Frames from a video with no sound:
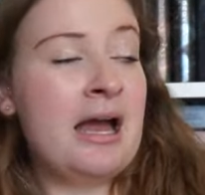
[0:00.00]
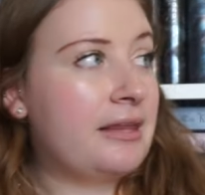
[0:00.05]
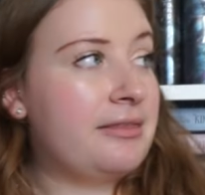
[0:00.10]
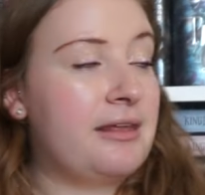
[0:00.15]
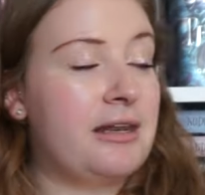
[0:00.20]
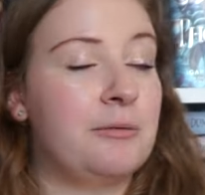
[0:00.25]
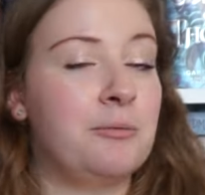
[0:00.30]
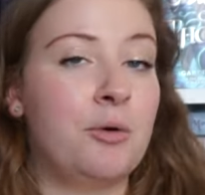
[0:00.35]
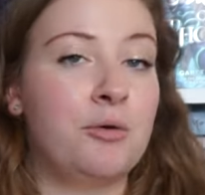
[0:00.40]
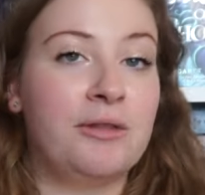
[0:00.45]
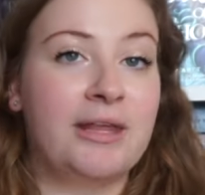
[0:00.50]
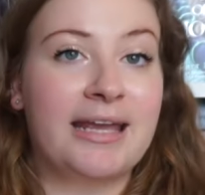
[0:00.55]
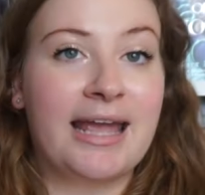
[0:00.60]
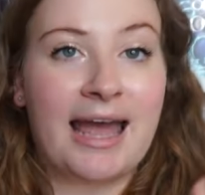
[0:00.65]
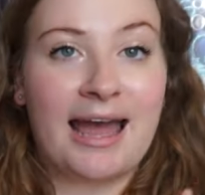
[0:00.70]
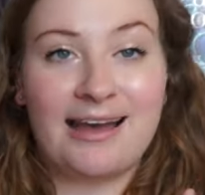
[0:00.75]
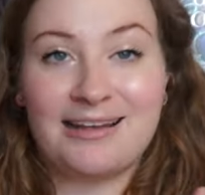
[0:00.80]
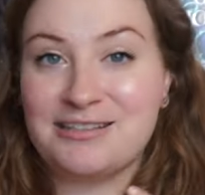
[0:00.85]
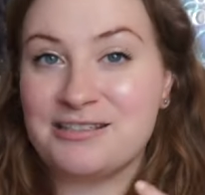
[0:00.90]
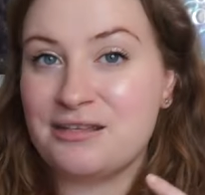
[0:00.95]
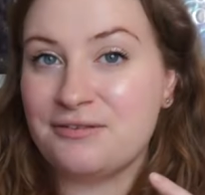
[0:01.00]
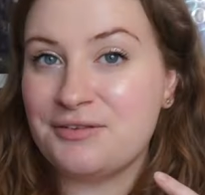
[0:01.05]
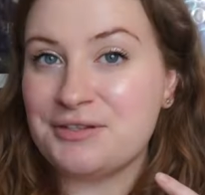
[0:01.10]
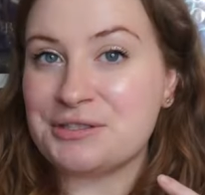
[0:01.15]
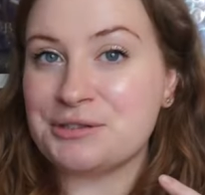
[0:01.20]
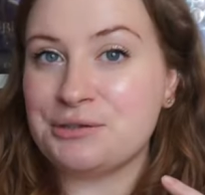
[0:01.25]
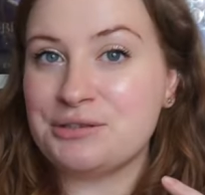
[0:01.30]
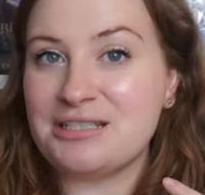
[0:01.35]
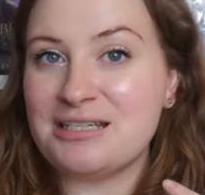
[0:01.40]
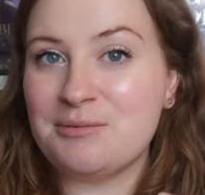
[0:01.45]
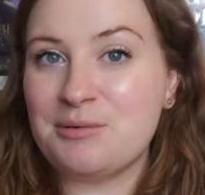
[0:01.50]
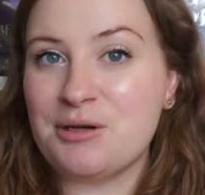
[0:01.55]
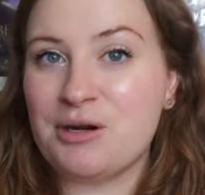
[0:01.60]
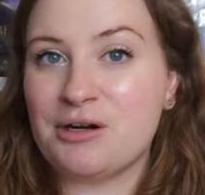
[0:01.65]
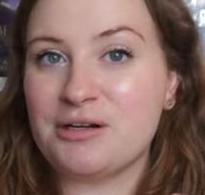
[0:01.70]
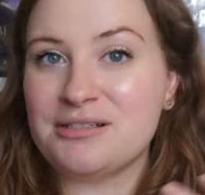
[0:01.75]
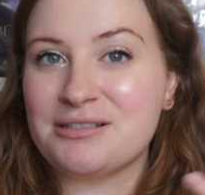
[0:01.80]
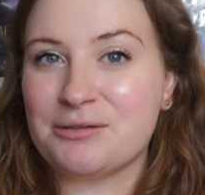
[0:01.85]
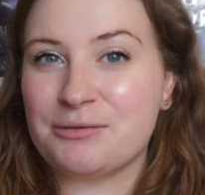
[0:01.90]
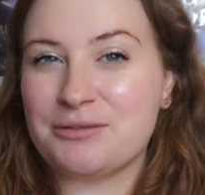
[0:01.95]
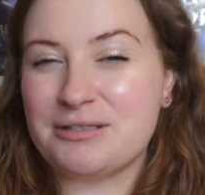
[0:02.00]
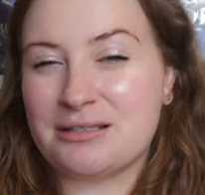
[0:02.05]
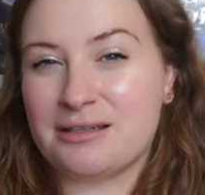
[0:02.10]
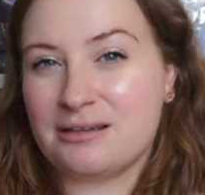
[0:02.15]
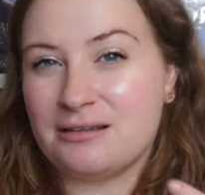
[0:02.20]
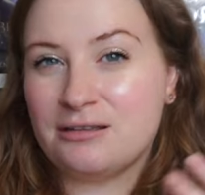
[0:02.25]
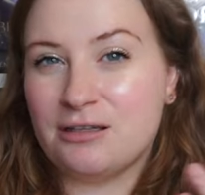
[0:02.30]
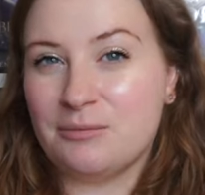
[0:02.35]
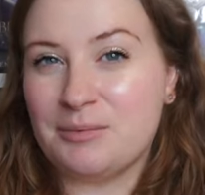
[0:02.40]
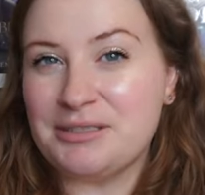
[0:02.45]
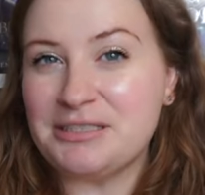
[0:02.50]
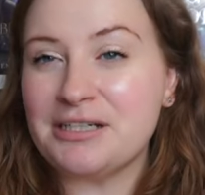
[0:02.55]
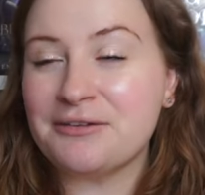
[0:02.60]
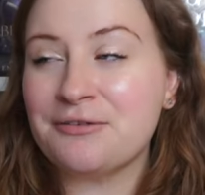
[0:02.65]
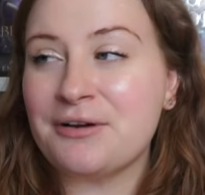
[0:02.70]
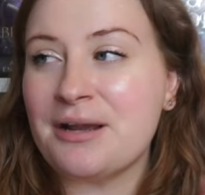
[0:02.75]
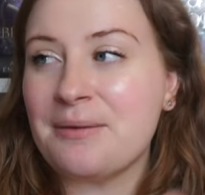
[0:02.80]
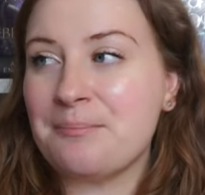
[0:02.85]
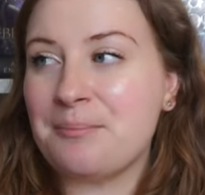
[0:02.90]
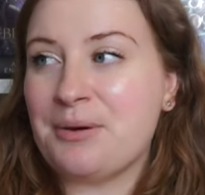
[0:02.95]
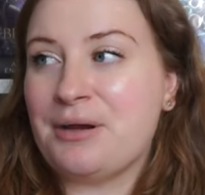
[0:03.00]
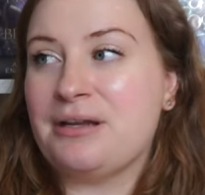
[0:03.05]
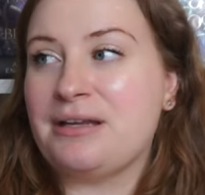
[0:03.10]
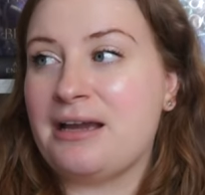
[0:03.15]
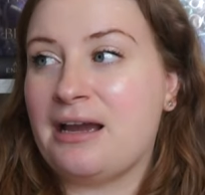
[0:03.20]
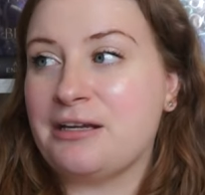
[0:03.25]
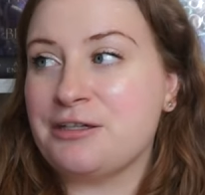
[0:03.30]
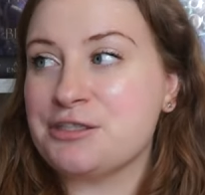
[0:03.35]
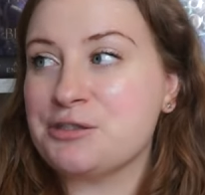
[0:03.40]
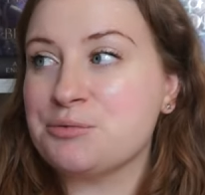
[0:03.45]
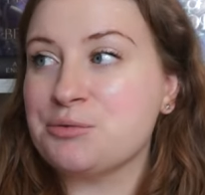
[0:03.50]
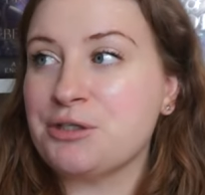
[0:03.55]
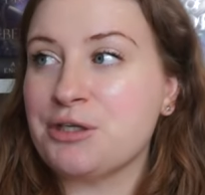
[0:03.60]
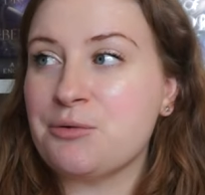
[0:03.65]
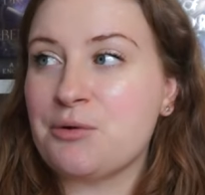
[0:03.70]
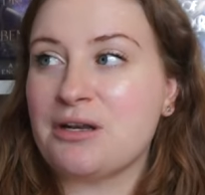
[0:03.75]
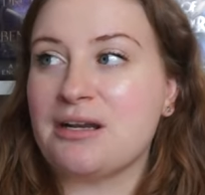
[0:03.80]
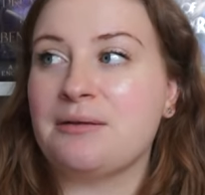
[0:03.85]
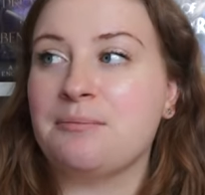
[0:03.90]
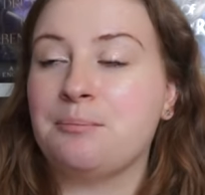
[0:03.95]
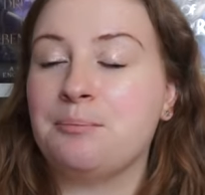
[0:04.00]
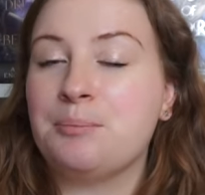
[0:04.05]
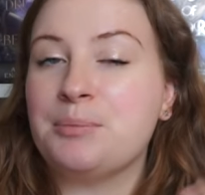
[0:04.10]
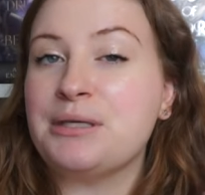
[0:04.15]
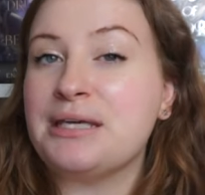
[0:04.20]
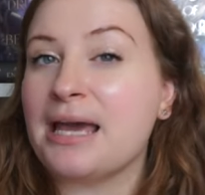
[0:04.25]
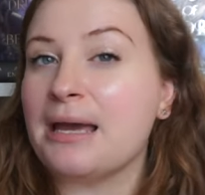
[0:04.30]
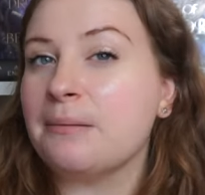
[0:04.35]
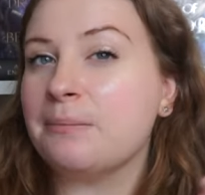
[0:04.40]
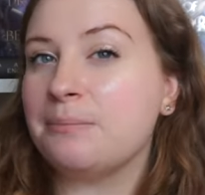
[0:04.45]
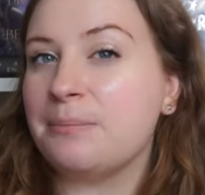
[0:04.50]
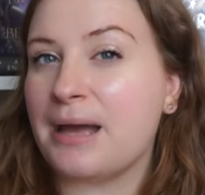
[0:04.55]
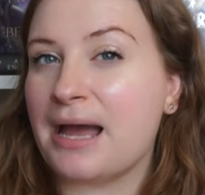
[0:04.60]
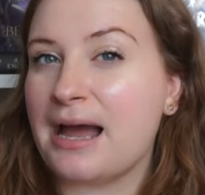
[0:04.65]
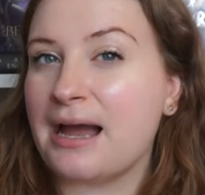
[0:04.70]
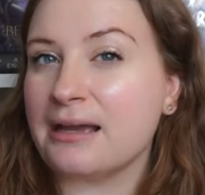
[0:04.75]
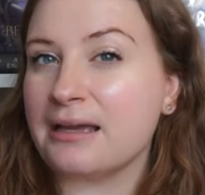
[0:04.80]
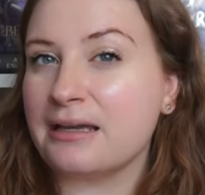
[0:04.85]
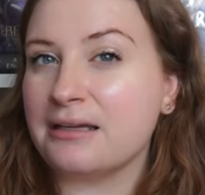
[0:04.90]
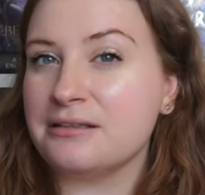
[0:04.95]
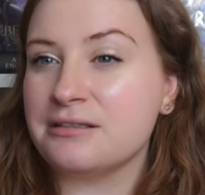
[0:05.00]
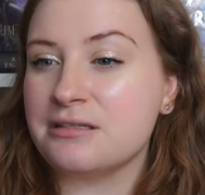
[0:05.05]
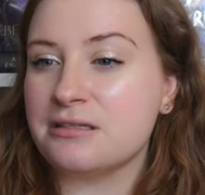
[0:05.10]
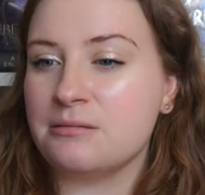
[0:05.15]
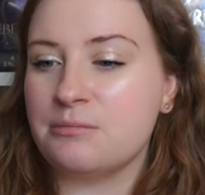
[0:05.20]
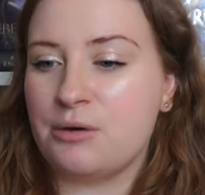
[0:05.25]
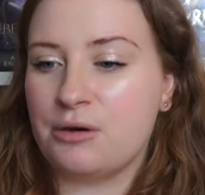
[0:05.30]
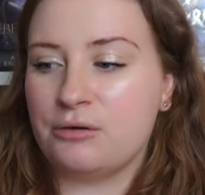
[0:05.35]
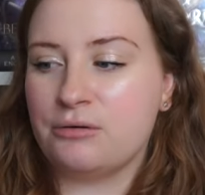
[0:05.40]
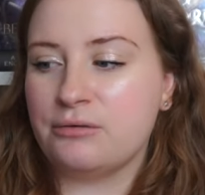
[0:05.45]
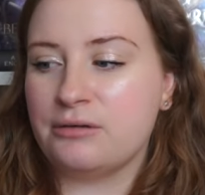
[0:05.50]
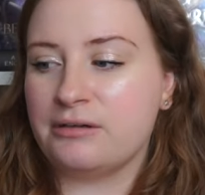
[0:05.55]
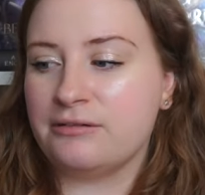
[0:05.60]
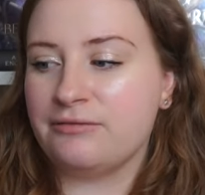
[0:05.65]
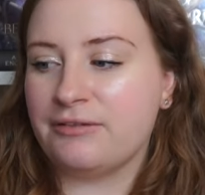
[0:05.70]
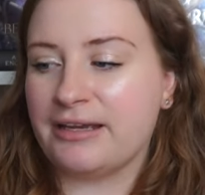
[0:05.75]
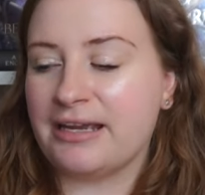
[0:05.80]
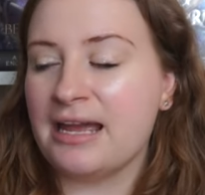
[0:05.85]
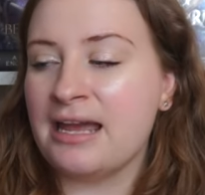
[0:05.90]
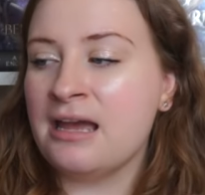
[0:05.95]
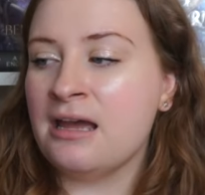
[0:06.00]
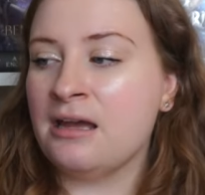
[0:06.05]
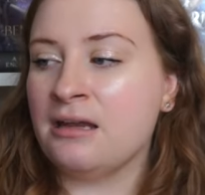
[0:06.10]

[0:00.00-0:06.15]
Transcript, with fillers: that I won't like add to the physical TBR so it's like a little bit different but yeah I just really want to get back into the mode of like